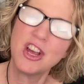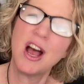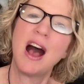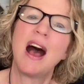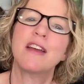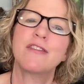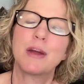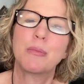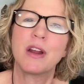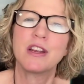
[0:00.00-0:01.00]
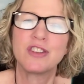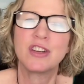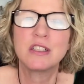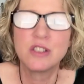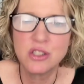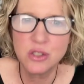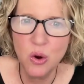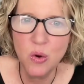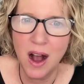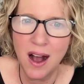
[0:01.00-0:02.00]
a high vibration. It's
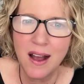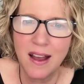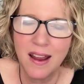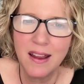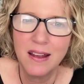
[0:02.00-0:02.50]
so high.